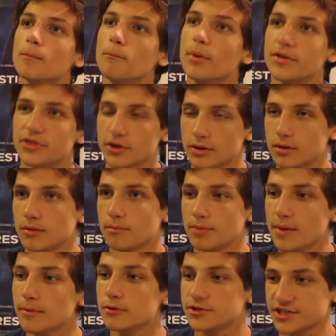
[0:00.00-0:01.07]
But the
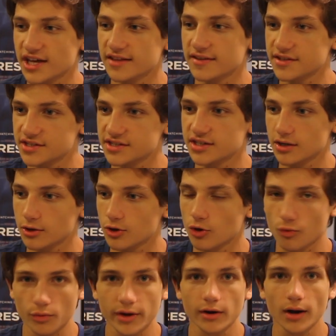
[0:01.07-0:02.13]
people are saying this is a
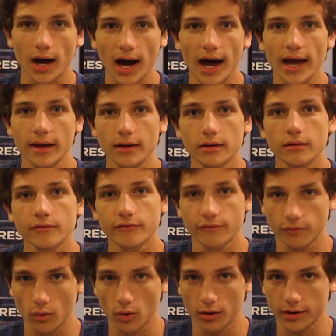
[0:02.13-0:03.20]
career high
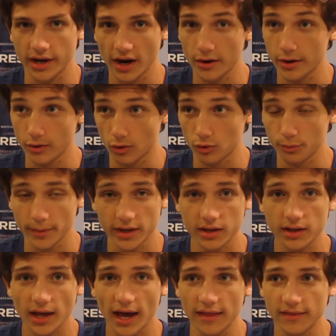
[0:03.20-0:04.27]
for Gary
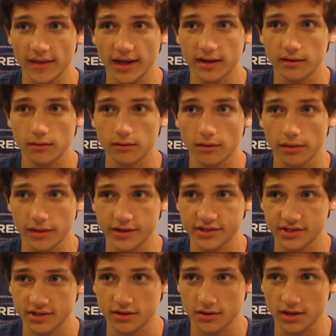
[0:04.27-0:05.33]
Oldman, and that
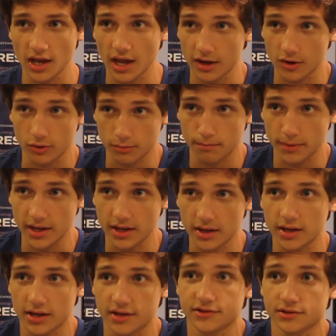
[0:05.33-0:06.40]
this could
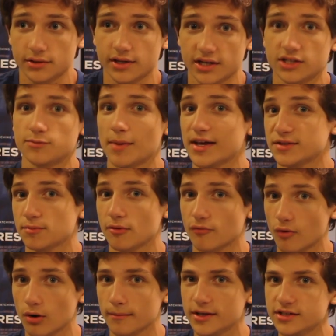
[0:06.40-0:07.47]
be easily his best
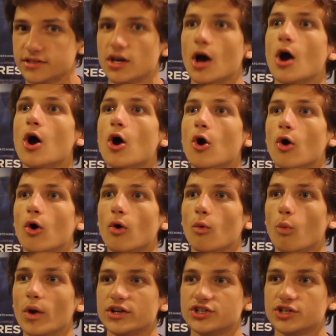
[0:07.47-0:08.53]
performance,
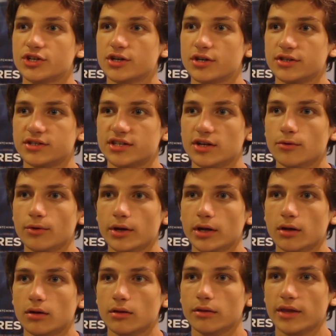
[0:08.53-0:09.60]
which,
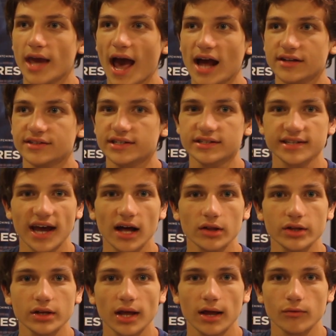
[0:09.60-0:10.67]
considering the acting
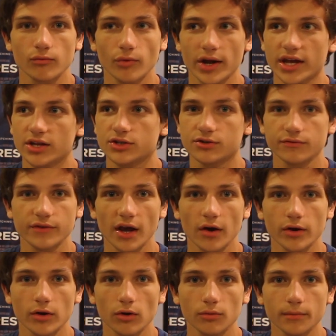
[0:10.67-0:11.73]
talent and range of
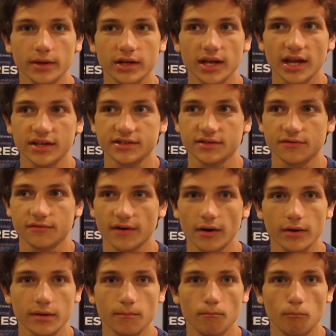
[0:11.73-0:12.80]
Gary Oldman, is a
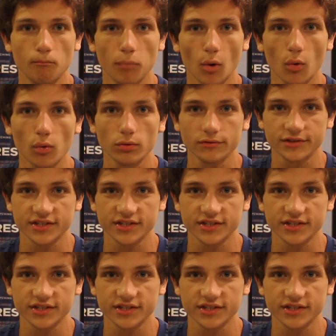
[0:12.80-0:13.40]
very bold